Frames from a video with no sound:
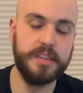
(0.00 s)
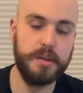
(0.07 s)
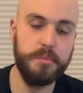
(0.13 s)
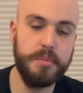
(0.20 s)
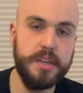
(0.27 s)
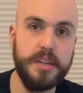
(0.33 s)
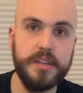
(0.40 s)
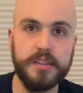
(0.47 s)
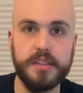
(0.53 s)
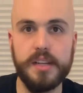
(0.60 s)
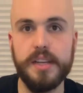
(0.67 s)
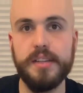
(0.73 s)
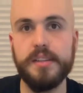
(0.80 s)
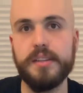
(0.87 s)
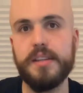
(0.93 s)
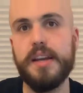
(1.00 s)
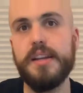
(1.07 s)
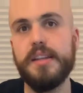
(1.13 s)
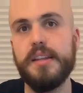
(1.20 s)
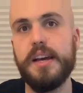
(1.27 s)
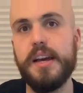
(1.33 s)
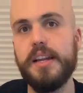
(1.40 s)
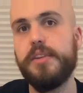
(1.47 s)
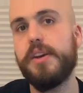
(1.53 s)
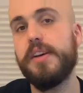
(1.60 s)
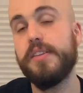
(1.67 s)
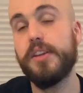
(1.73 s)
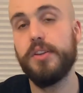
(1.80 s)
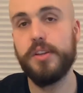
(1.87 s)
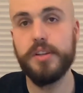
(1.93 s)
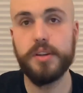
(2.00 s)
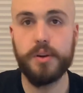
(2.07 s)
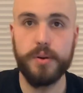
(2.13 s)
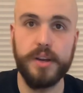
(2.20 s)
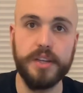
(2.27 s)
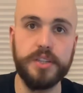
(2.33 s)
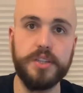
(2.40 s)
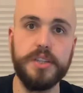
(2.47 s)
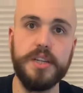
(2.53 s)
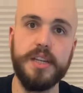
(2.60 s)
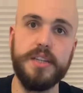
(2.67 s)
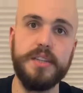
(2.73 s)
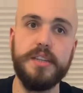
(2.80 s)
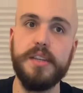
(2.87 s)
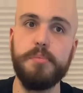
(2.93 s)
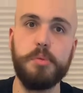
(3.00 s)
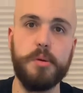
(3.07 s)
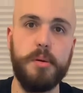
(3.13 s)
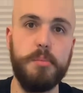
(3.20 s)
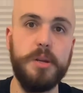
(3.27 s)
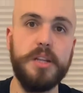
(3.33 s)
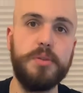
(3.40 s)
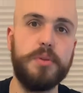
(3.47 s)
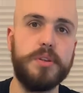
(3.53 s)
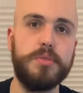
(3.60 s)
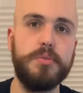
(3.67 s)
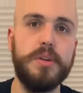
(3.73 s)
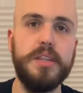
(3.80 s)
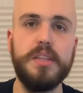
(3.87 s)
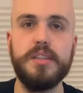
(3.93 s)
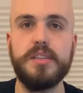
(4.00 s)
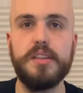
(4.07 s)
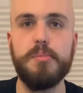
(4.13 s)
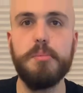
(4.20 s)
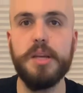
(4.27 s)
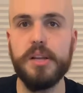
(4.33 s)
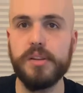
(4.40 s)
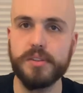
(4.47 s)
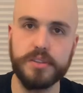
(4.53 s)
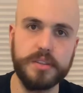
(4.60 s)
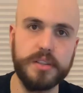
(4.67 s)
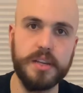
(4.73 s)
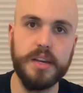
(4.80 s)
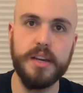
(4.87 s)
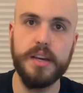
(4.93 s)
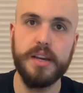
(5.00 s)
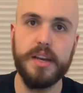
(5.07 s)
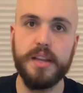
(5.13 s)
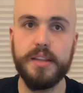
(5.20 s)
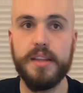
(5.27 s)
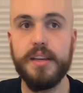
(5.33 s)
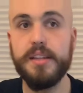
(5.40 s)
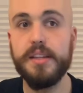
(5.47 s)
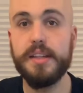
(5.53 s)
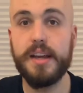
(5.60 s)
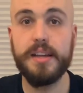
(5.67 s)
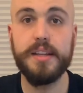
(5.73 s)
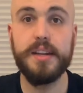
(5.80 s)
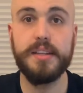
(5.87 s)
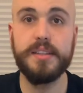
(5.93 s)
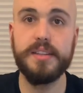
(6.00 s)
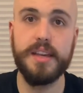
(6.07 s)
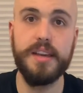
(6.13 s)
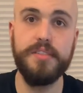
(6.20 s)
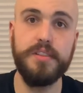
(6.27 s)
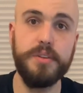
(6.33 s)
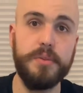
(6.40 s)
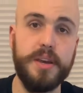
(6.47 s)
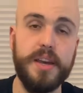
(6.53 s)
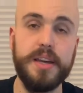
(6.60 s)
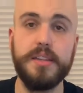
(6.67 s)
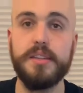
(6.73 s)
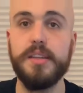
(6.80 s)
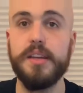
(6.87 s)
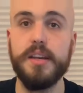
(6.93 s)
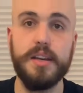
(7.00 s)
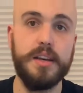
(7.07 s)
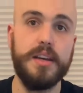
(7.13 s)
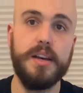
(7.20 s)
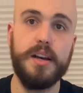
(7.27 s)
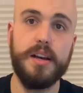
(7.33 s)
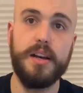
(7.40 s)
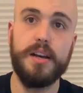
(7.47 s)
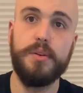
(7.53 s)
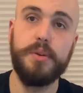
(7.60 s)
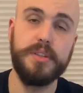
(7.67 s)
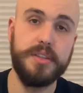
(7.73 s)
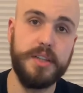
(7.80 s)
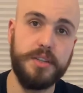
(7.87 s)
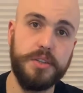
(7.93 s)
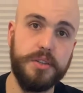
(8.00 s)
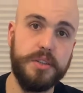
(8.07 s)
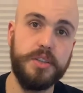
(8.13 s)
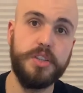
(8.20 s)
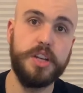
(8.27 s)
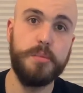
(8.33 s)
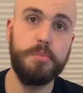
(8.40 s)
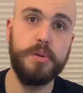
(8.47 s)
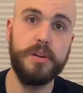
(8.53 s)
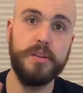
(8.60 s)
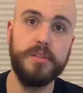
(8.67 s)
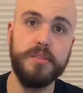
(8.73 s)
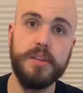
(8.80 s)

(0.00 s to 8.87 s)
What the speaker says: years later, in 1990, you had another crash, and the probability was 1 in some millions. And then in 1997, we had a recession in Japan.